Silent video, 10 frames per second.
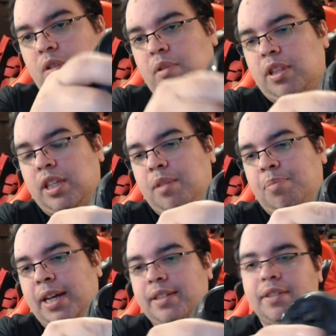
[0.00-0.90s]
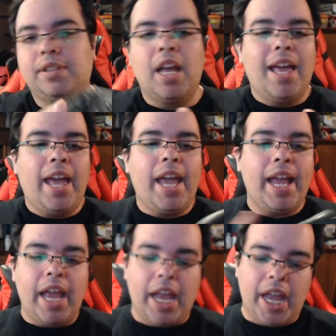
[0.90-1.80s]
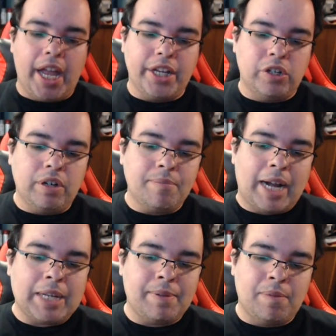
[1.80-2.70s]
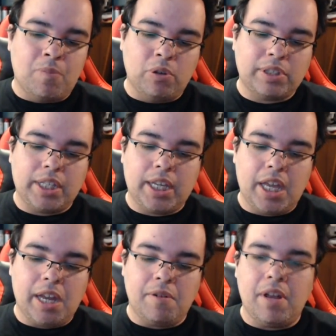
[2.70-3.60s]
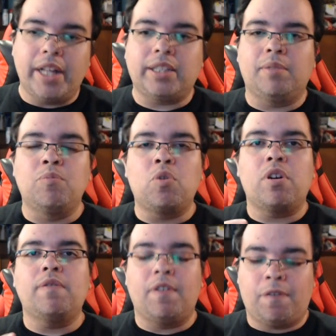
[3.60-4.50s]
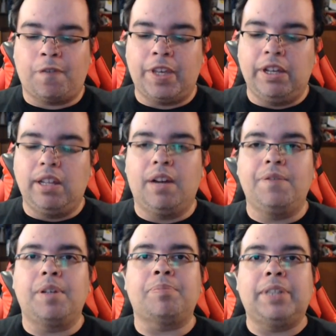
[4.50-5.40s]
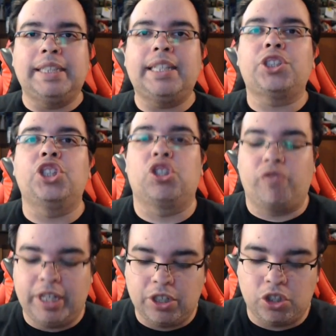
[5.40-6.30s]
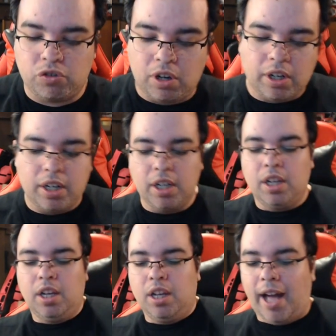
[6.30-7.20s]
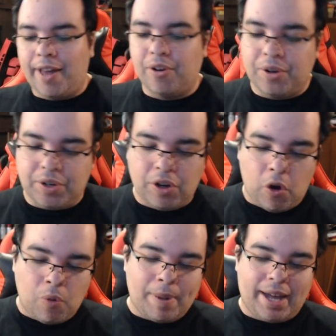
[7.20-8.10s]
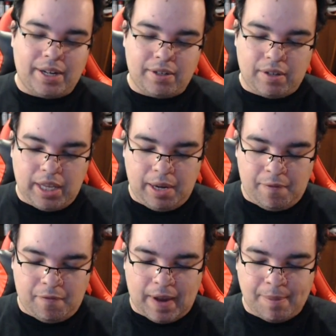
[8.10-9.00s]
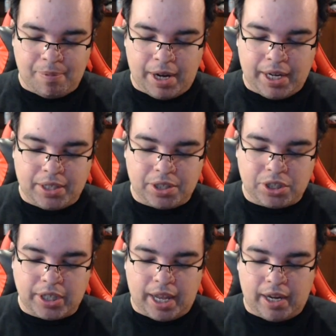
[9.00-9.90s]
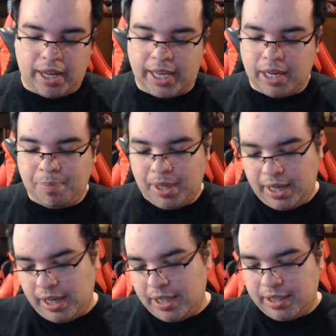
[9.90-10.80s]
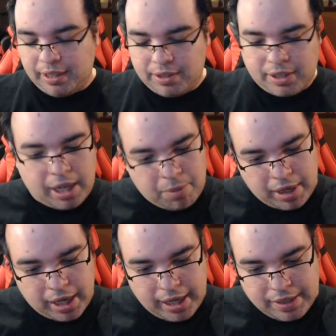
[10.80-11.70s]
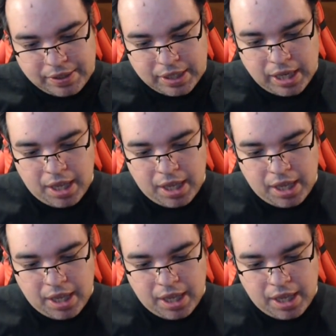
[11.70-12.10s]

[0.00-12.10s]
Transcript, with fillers: With the buttons, it, it, it you know what it reminds me of mostly. It it's a more of a feel of the PlayStation Three controller. I don't know about it vibrating just yet like it, but it, it does say what it is.